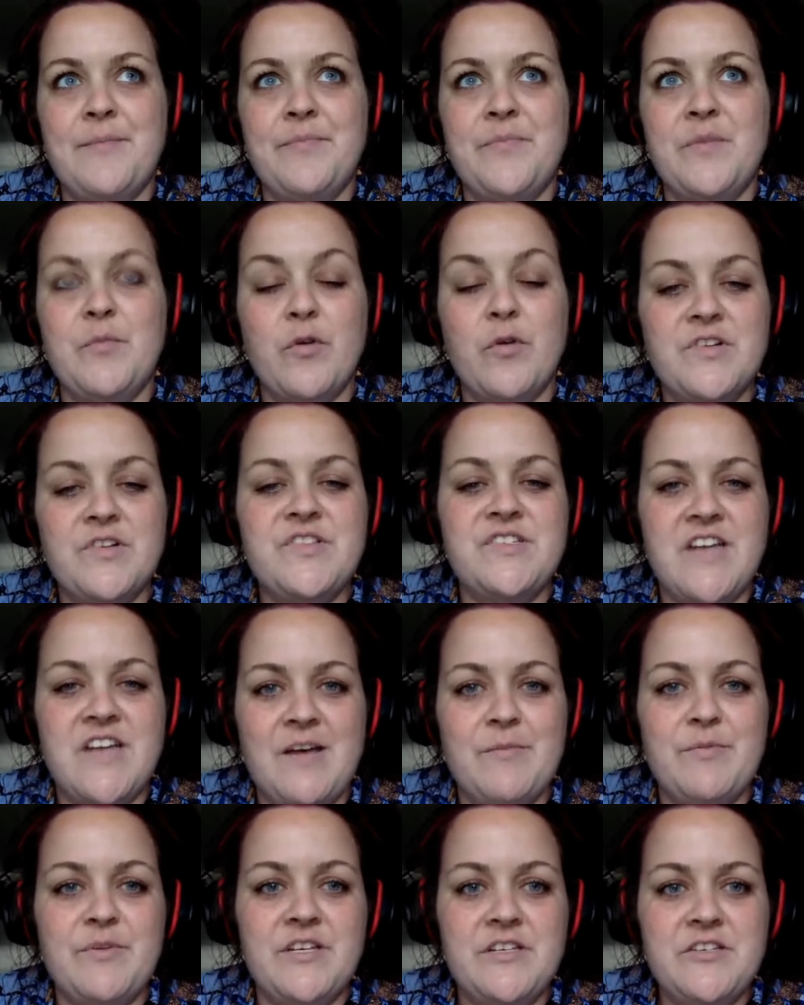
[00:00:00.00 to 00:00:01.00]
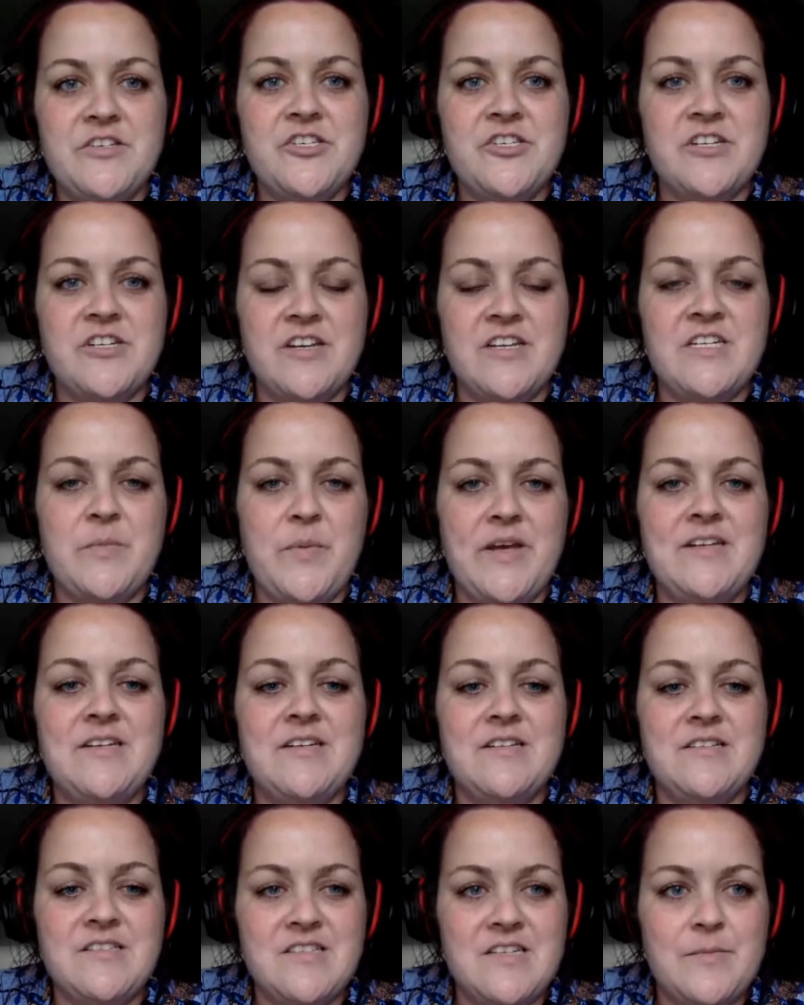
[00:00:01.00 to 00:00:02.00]
more established
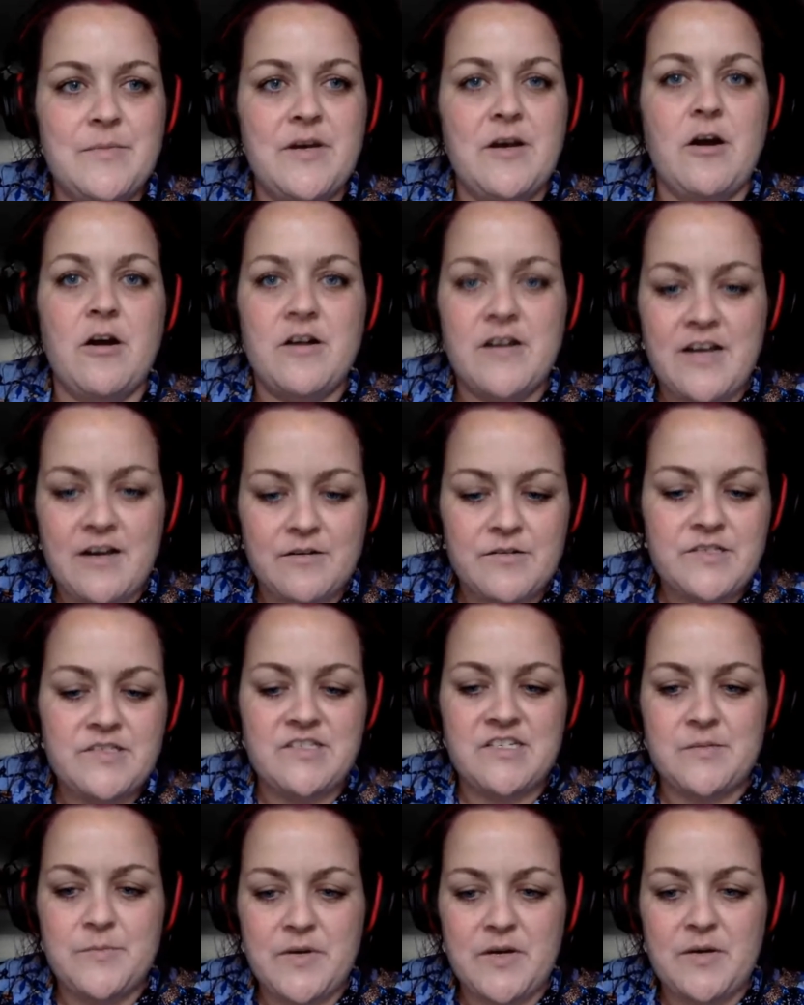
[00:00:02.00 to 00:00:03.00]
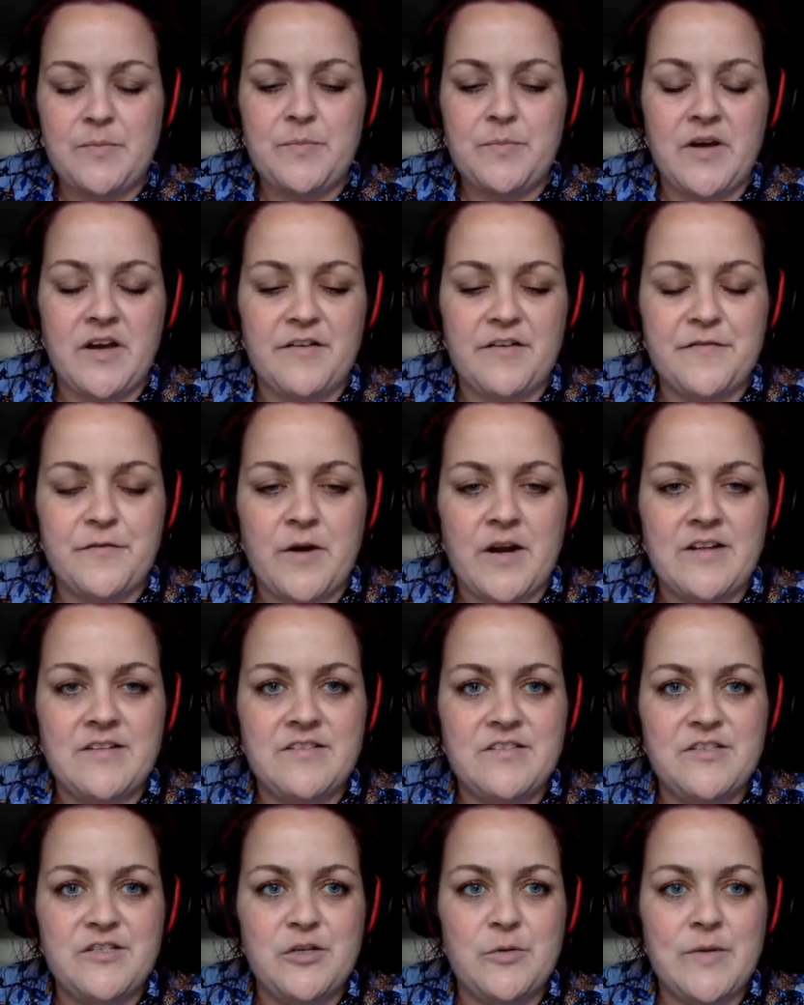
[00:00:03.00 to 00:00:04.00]
independent cinema, art house cinema
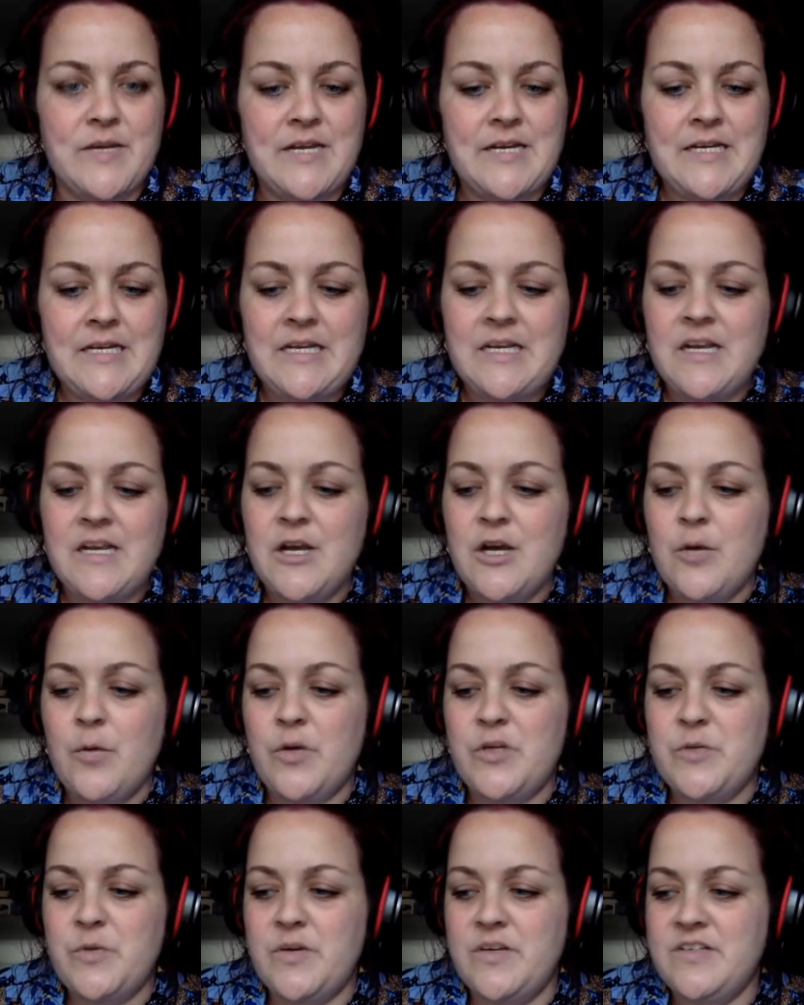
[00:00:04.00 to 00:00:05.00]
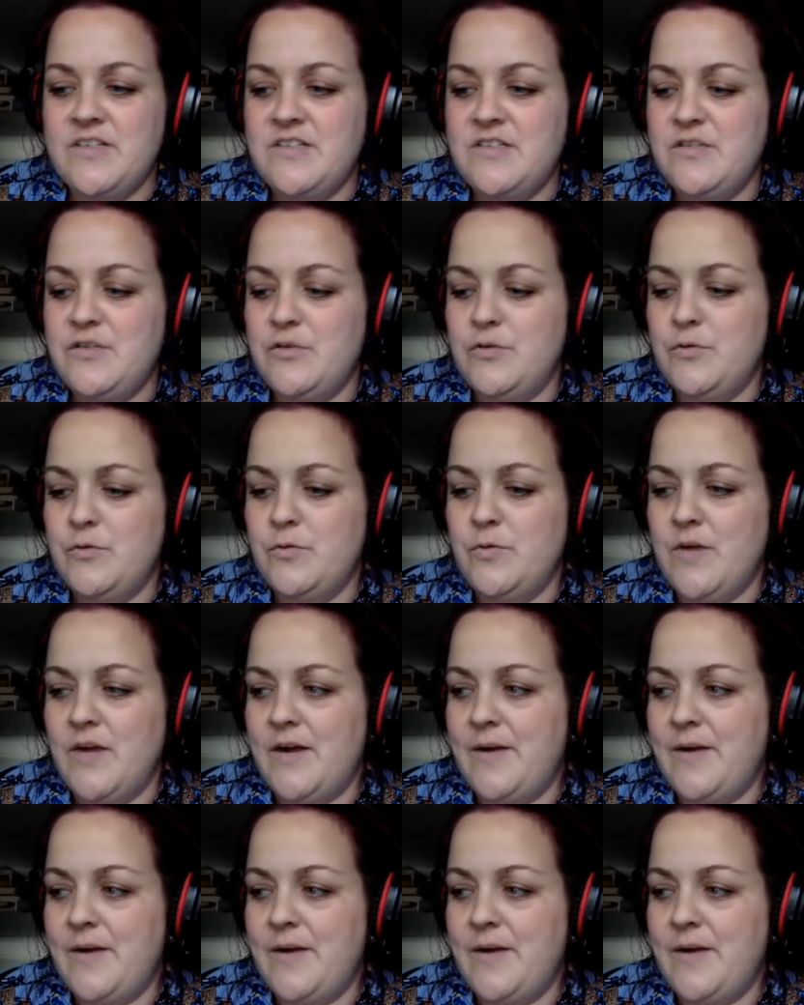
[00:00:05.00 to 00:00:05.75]
friends doing, which was to